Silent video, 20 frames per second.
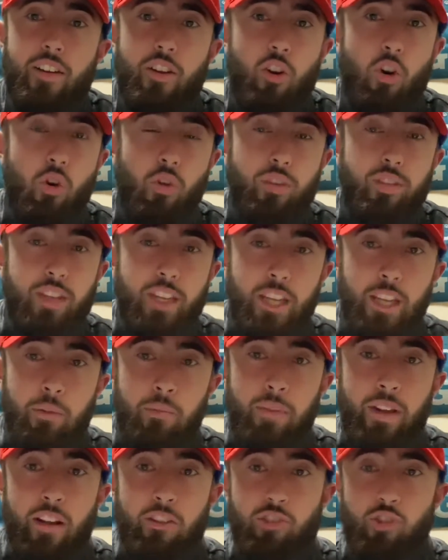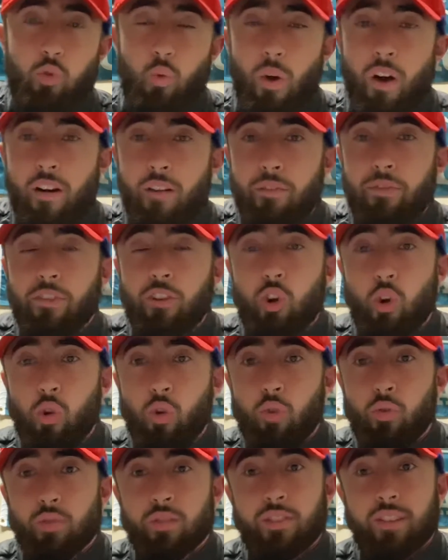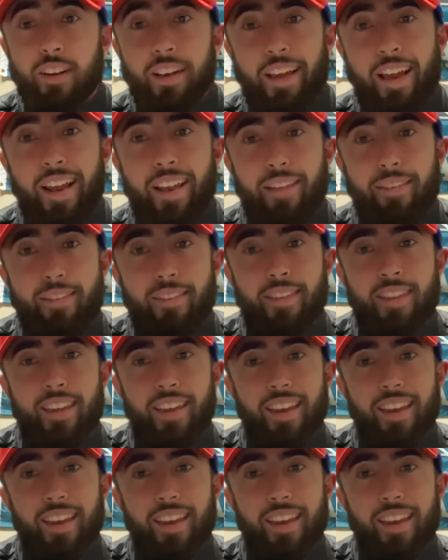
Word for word: whole team now 12 goals against